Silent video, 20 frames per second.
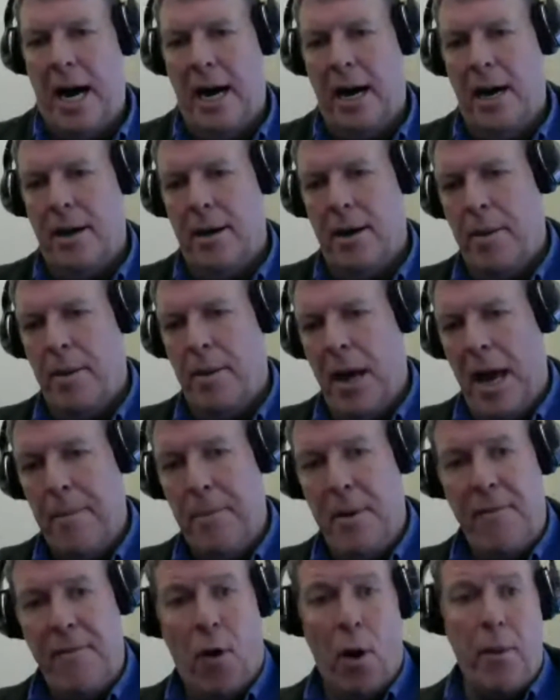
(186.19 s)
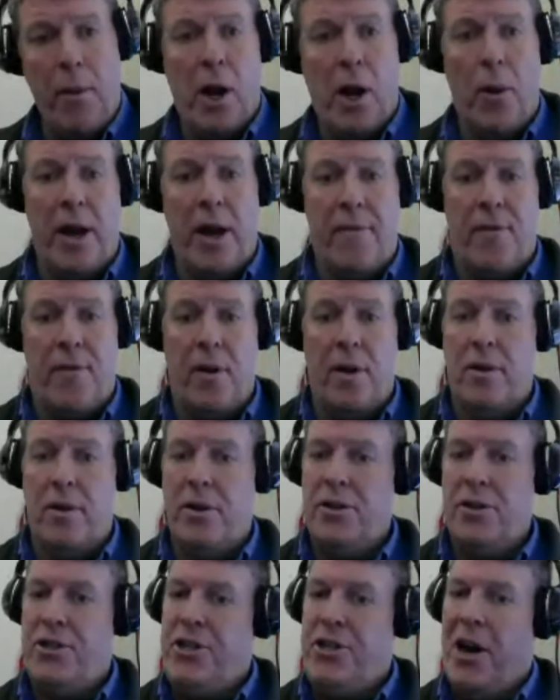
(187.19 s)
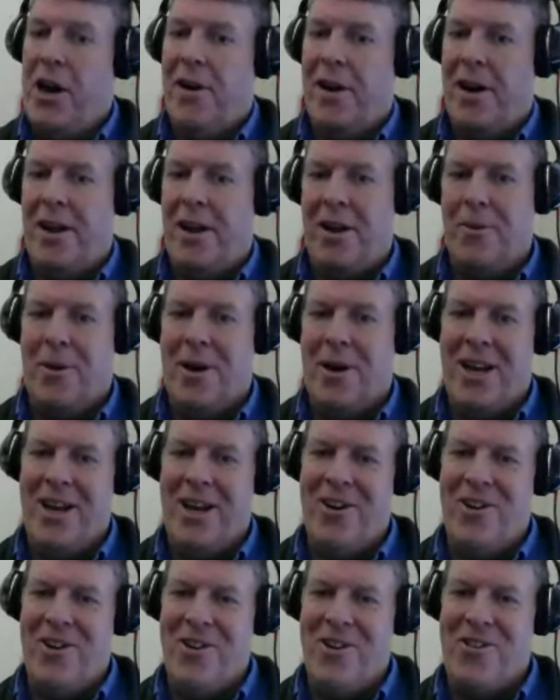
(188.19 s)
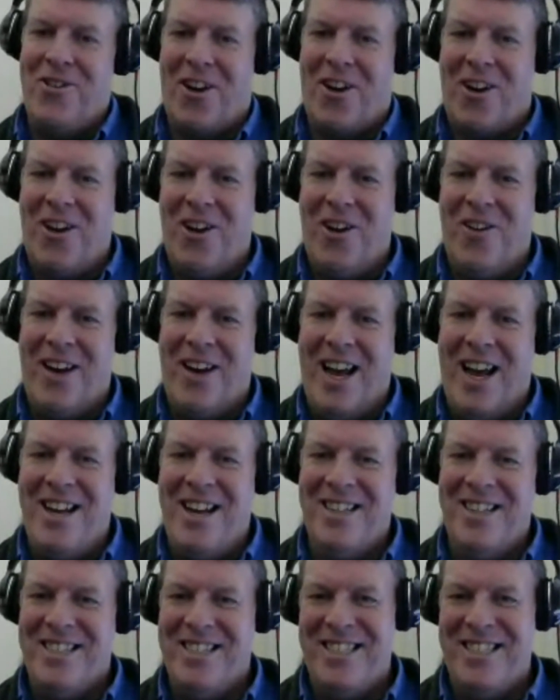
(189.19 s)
And before we go any further, Jerry, you want to introduce our Q&A?